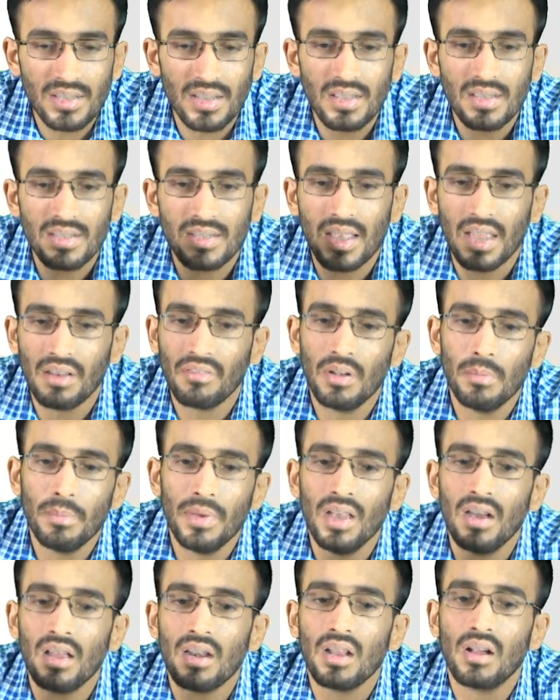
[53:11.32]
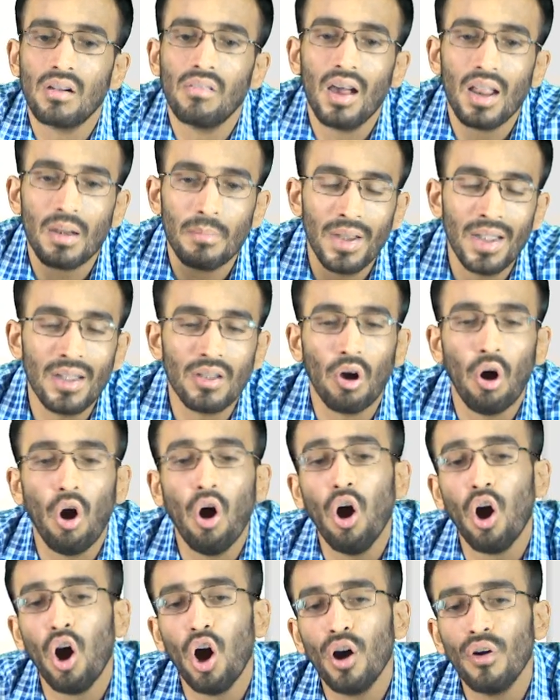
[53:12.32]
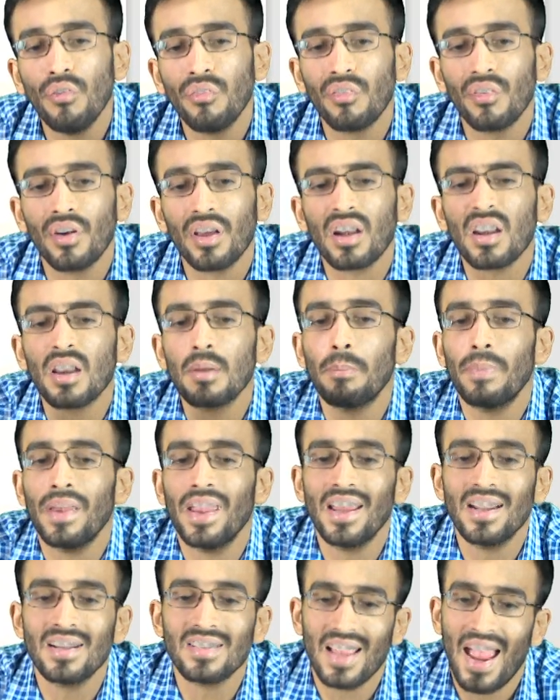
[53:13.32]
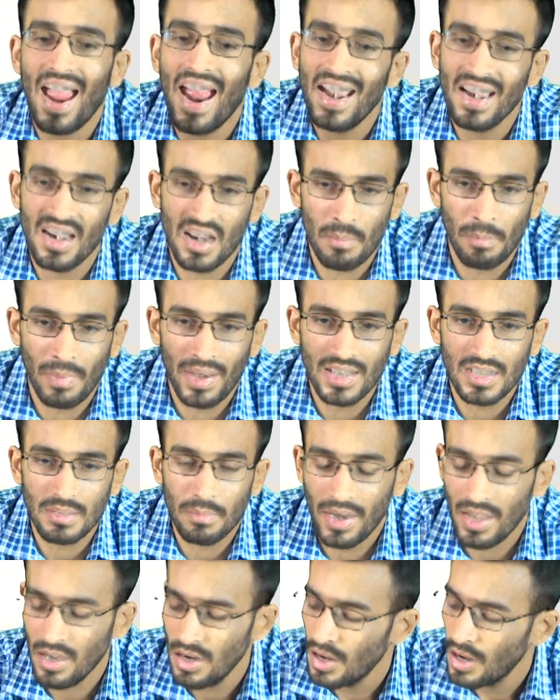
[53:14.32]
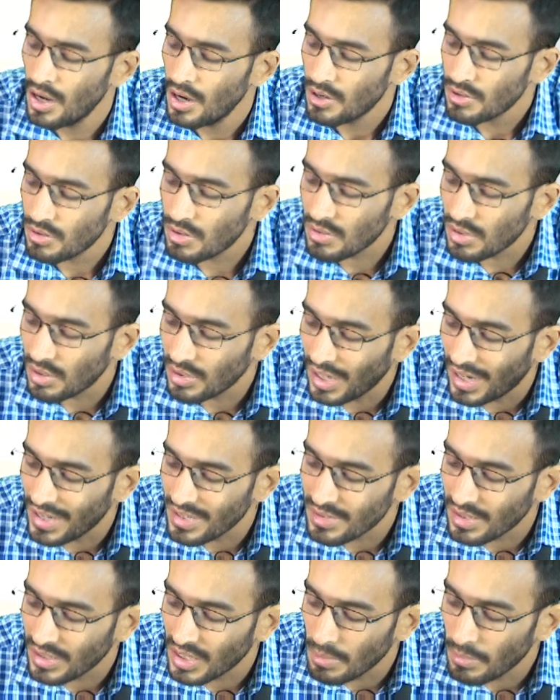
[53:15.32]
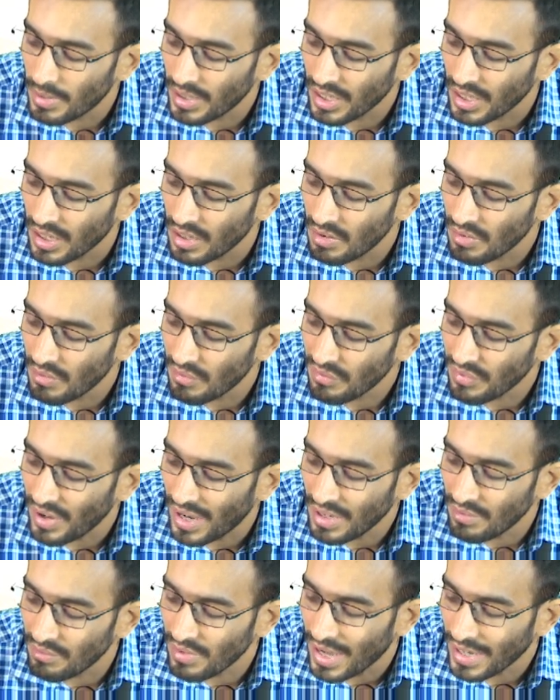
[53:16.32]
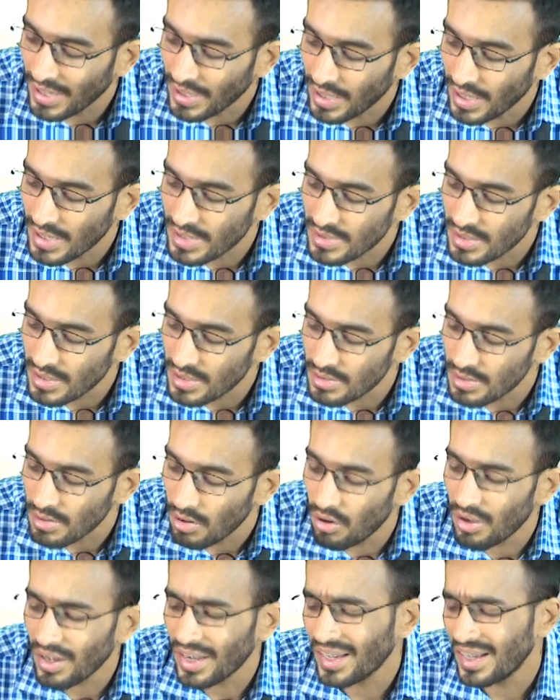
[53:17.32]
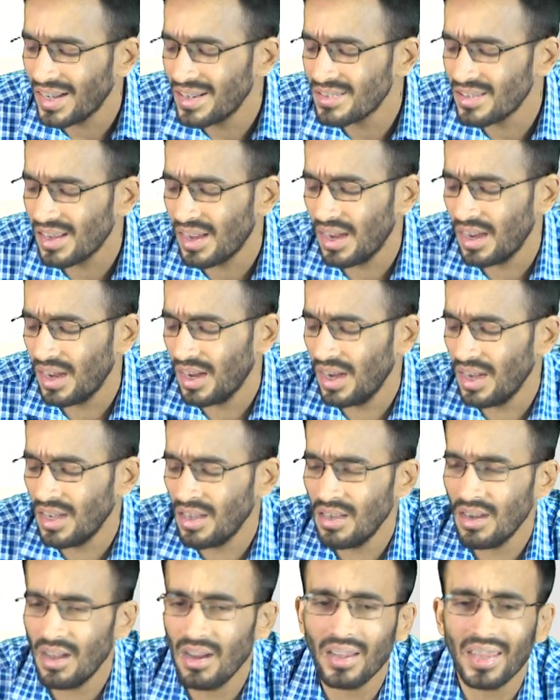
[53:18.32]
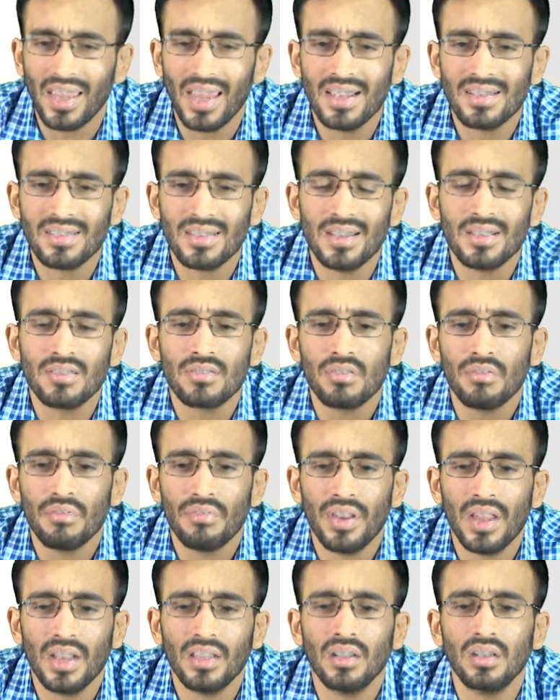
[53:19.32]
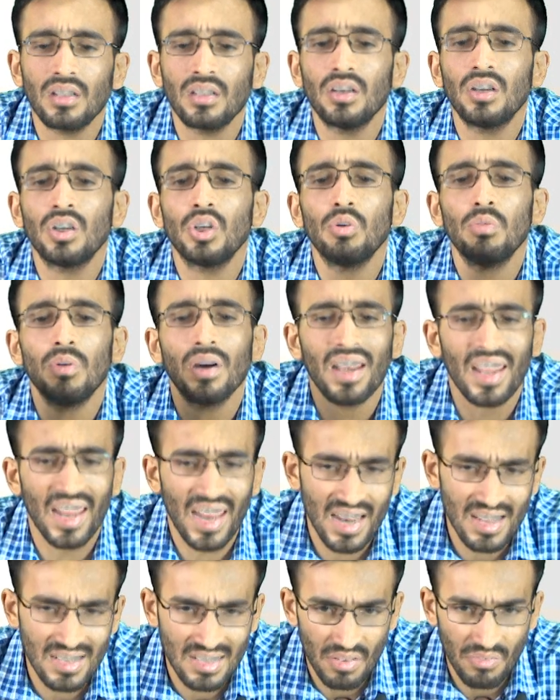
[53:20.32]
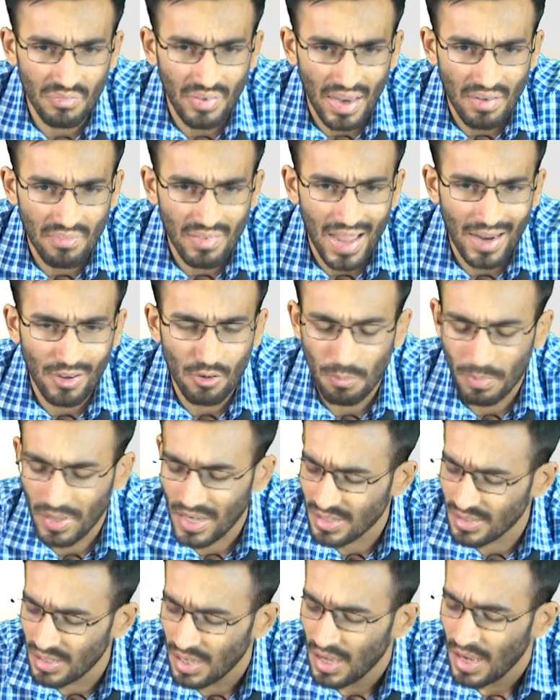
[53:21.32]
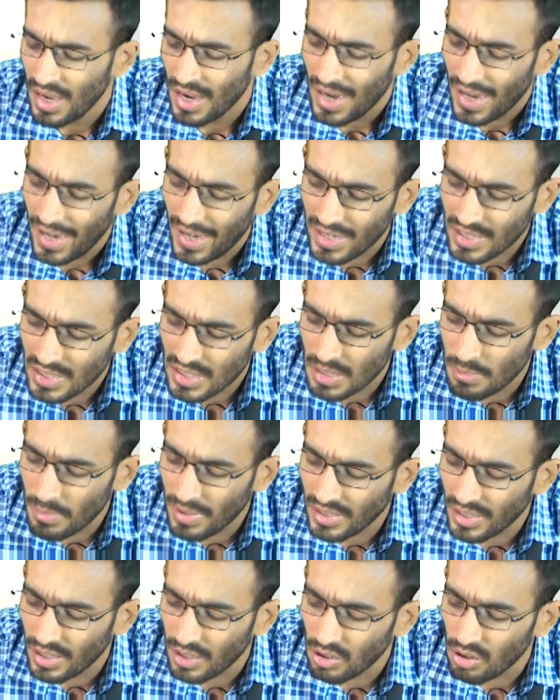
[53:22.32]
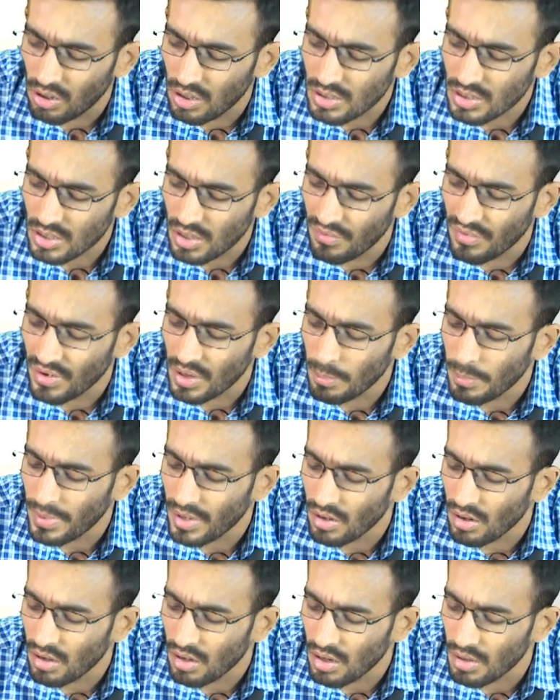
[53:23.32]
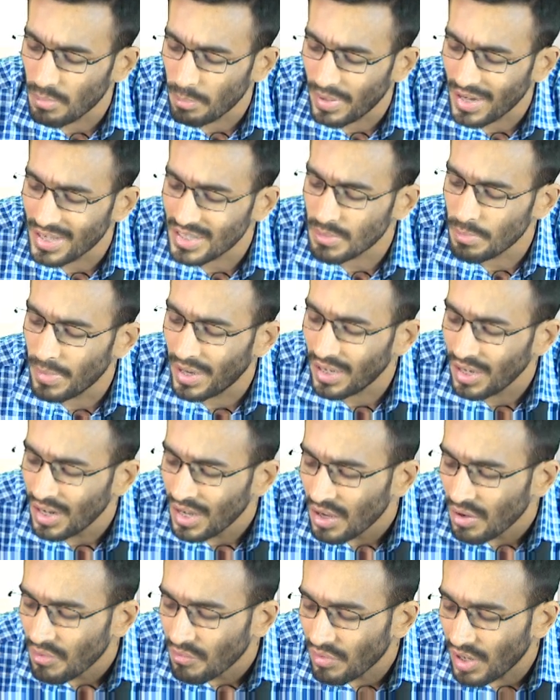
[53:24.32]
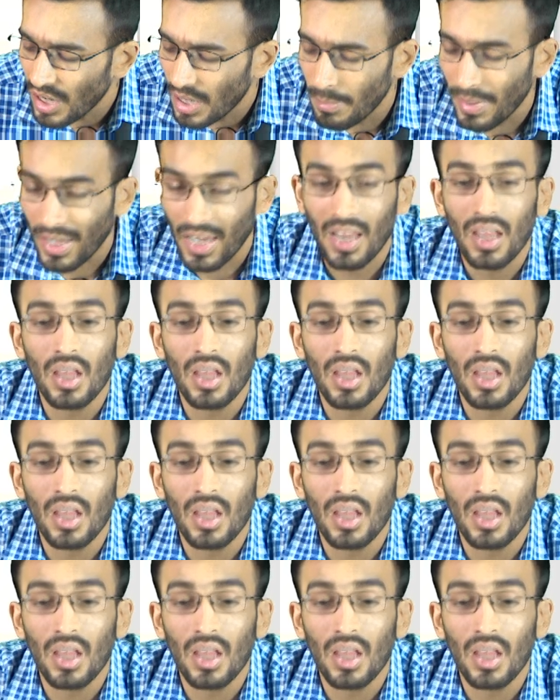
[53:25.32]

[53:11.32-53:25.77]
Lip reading: there will be a requirement of repairs and replacement. So, sir, that is nothing but in 5 lakh cases, or I can say in a cases where the turnover is 5 lakh rupees, estimated cost of repair or replacement will be